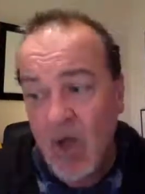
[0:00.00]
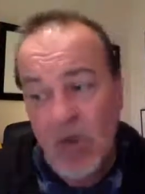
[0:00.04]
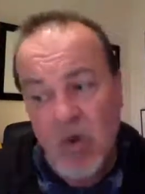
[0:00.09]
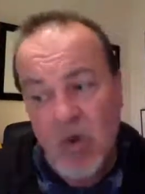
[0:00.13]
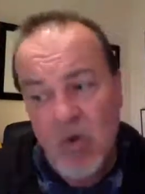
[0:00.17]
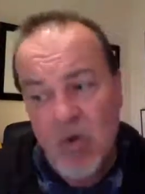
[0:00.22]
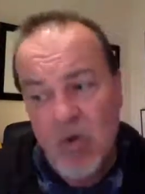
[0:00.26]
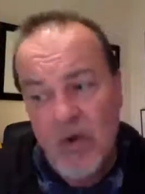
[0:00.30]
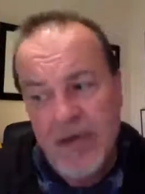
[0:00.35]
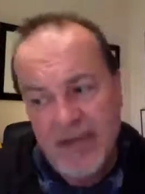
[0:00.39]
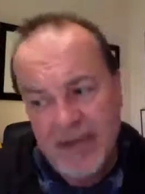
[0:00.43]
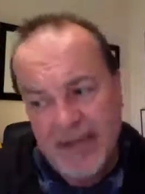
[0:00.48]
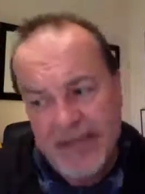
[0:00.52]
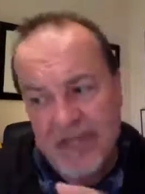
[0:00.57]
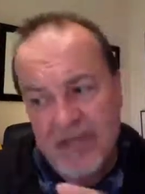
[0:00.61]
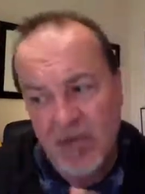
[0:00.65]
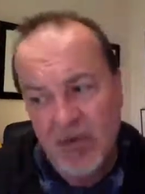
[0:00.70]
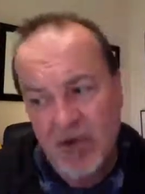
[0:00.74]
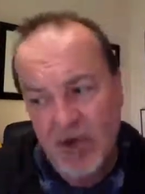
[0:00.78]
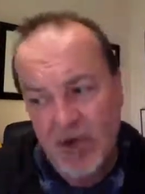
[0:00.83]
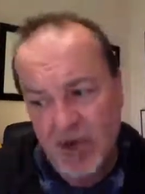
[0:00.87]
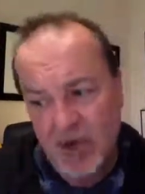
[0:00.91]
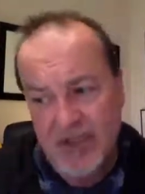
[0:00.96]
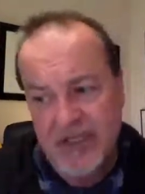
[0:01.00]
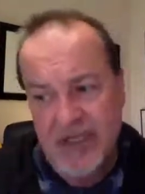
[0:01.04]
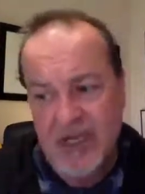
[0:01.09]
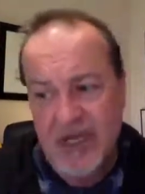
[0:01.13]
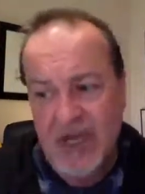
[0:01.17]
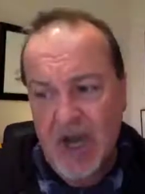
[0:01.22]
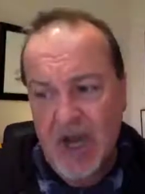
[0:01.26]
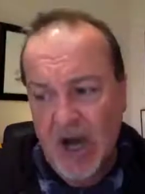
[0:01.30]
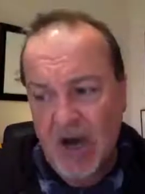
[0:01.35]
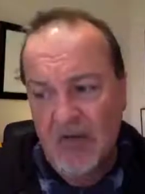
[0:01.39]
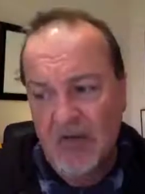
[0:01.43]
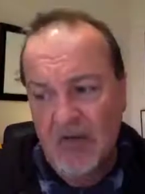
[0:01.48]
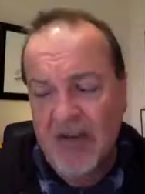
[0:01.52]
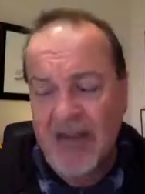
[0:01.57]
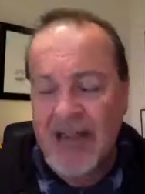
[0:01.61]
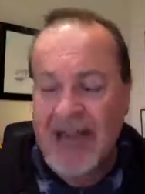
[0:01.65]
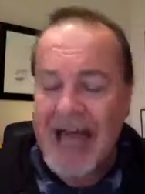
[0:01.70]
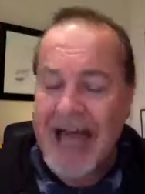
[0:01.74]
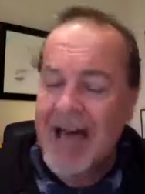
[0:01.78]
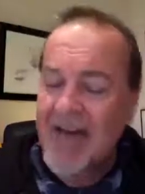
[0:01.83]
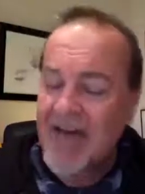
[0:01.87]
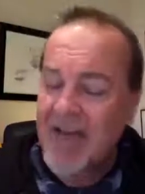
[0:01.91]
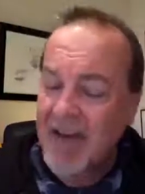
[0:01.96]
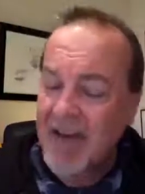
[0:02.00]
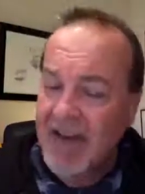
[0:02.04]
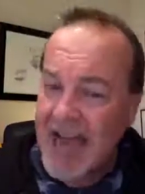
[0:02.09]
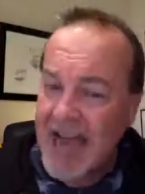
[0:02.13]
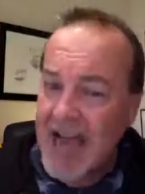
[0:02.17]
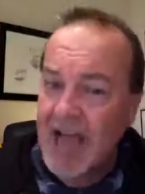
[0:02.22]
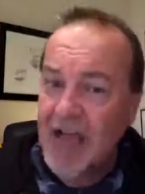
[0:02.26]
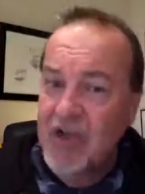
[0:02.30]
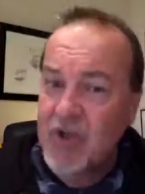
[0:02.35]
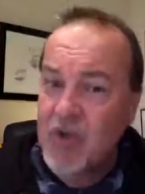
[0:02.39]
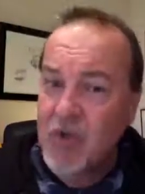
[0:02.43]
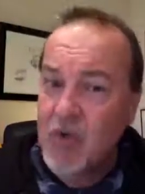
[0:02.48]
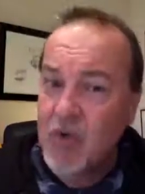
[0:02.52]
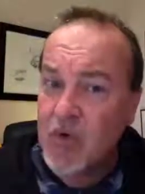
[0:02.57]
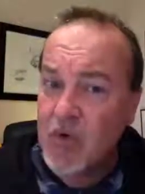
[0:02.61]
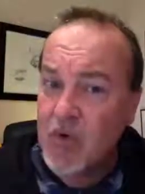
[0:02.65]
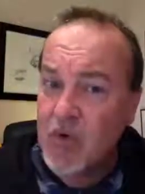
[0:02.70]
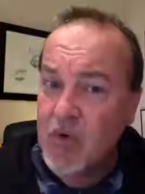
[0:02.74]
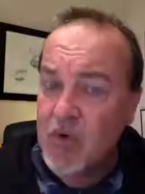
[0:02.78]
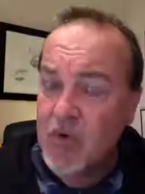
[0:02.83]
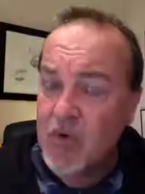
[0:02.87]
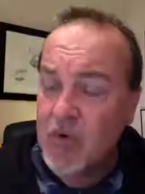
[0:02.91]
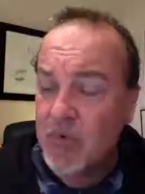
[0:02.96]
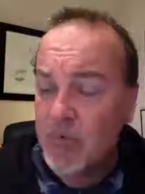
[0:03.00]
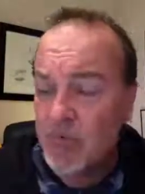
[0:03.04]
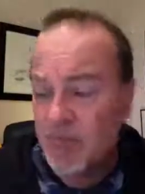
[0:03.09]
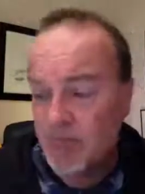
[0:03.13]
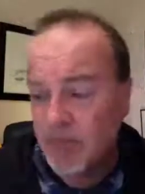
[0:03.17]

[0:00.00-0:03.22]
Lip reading: though these were usually of an avocado hue.